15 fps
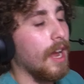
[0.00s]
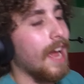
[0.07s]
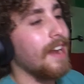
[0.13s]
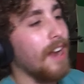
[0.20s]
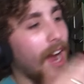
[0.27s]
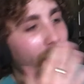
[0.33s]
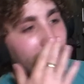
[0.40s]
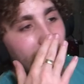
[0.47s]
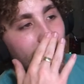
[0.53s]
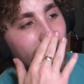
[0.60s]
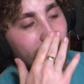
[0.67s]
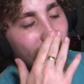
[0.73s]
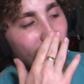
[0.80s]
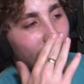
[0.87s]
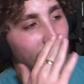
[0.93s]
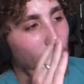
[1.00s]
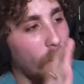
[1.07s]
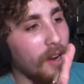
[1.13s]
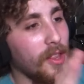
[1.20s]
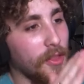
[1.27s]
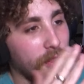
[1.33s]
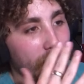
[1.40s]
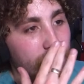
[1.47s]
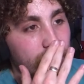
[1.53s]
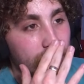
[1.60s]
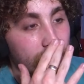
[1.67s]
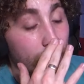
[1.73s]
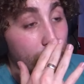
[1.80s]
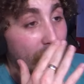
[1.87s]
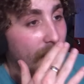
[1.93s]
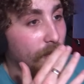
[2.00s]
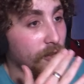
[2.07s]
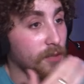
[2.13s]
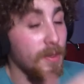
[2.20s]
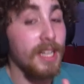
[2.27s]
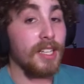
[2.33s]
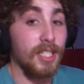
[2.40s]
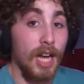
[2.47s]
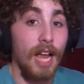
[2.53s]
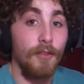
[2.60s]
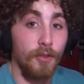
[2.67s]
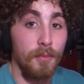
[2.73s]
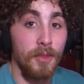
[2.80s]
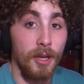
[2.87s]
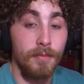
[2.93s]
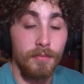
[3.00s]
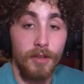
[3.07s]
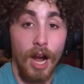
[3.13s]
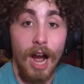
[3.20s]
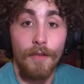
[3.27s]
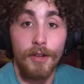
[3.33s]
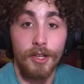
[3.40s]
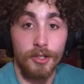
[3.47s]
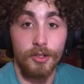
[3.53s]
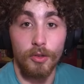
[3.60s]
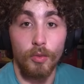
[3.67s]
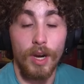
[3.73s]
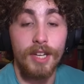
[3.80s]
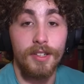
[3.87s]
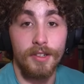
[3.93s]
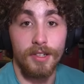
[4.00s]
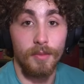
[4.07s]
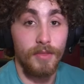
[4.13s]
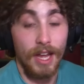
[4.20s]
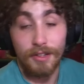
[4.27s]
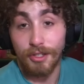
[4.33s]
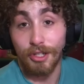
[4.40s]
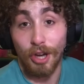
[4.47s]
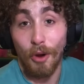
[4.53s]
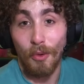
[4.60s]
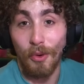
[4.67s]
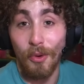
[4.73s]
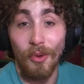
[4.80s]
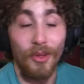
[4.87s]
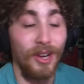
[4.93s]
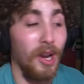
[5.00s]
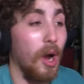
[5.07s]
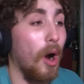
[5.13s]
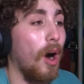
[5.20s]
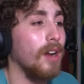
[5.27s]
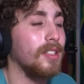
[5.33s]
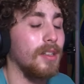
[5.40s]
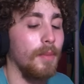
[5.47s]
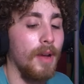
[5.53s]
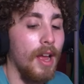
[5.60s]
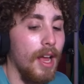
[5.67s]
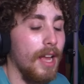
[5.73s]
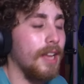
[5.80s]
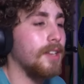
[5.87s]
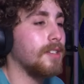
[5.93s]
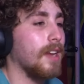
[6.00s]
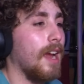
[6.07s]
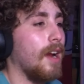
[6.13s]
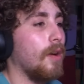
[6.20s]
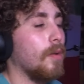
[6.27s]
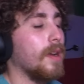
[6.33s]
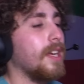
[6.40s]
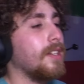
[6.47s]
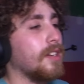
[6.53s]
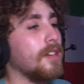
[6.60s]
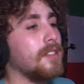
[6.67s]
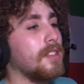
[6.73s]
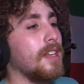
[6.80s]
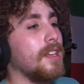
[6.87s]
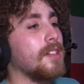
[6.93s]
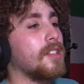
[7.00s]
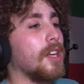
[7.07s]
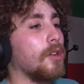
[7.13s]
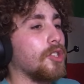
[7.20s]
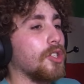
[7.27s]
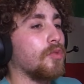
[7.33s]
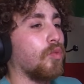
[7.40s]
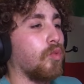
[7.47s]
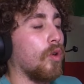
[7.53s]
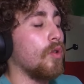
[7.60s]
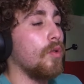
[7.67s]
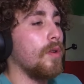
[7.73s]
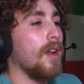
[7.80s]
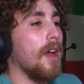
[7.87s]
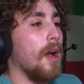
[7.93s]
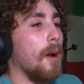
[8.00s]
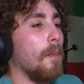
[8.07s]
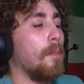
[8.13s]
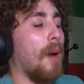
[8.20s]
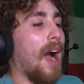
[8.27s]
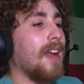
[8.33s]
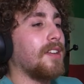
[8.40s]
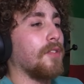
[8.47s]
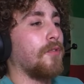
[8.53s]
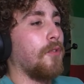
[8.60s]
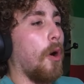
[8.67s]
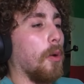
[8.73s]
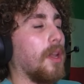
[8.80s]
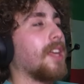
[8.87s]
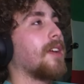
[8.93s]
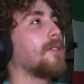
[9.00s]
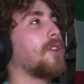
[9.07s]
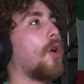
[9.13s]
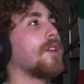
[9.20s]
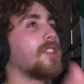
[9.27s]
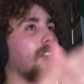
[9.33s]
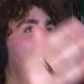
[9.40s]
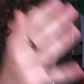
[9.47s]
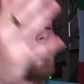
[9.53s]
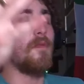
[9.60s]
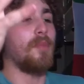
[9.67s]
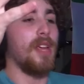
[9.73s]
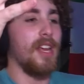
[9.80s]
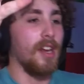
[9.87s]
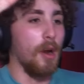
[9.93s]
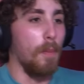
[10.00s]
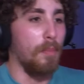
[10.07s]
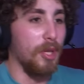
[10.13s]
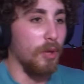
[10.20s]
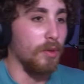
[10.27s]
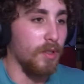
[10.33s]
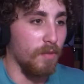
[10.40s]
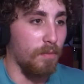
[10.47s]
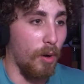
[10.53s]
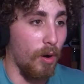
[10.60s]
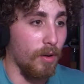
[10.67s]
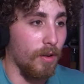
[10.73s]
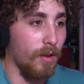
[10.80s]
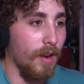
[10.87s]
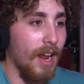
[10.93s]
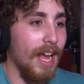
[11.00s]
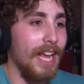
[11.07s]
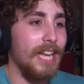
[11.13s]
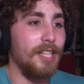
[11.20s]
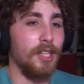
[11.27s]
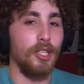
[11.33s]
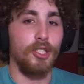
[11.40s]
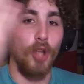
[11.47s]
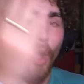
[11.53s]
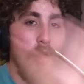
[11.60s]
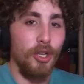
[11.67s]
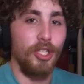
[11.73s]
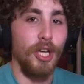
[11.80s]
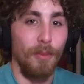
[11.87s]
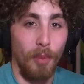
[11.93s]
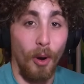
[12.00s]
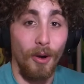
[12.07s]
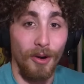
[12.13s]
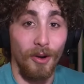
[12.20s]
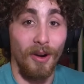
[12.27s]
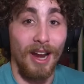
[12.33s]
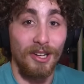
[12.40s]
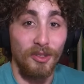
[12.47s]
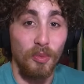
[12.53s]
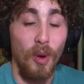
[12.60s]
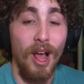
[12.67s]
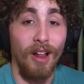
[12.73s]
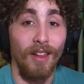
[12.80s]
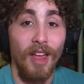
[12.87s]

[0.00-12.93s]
And I think one of the things that baffles me, aside from the obvious racism, that's so cool and awesome, is how he does things that are just rude by default. Like, on top of being an abusive partner, he's a dog shit partner as well.